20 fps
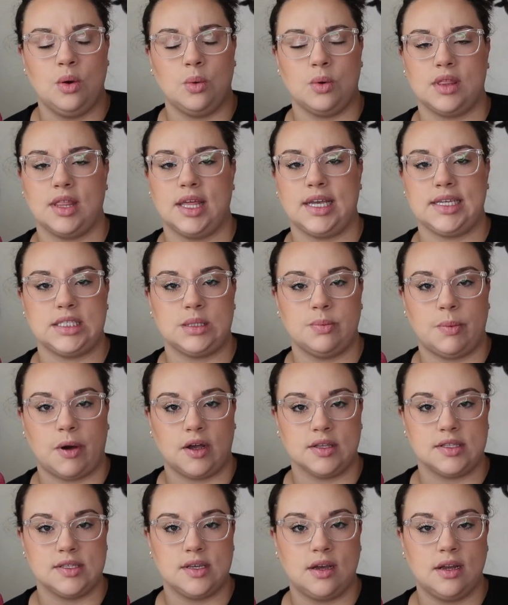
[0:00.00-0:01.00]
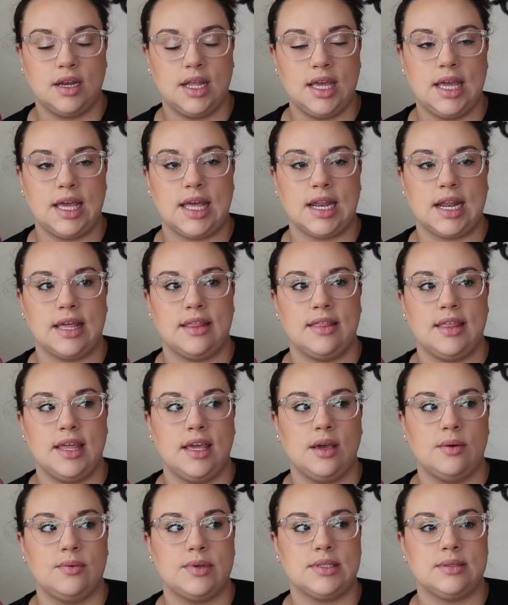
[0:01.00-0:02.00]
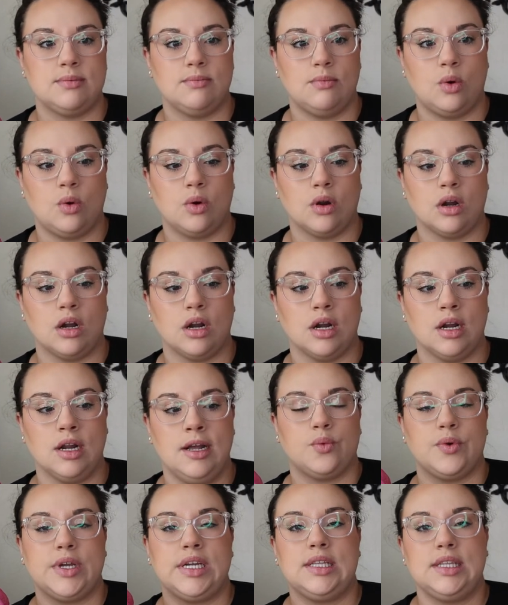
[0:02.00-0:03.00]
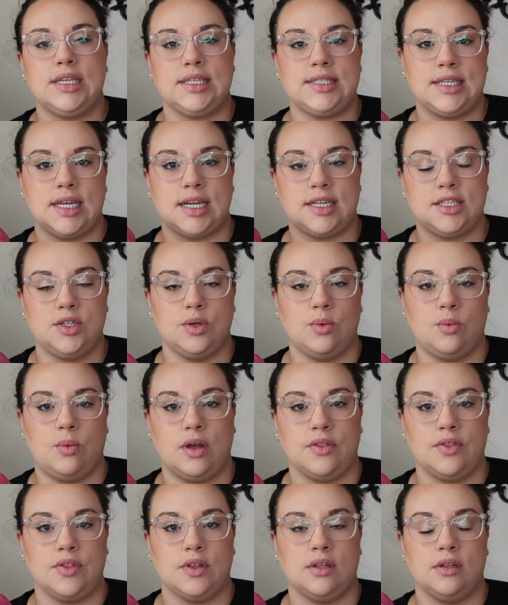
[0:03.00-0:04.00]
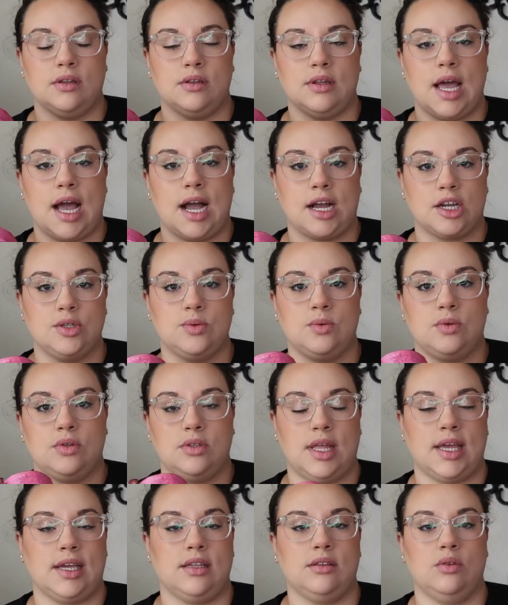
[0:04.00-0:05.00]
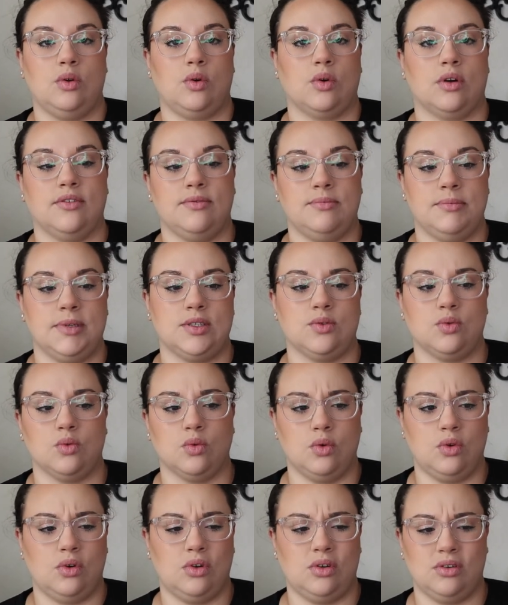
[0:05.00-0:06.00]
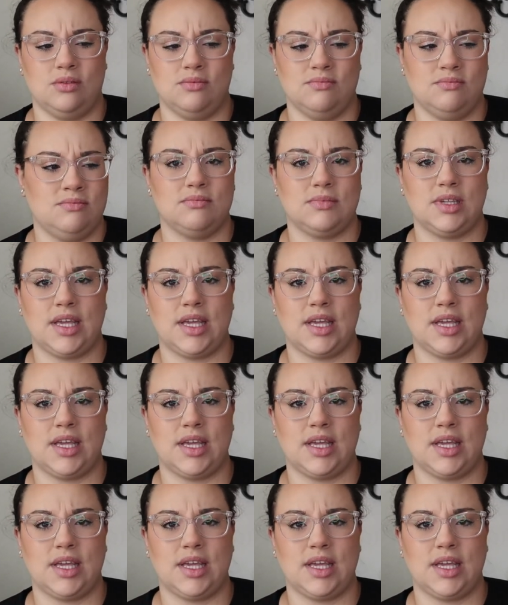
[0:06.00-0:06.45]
with like spots on it and I think it was more realistic to what the actual like Lord of Misrule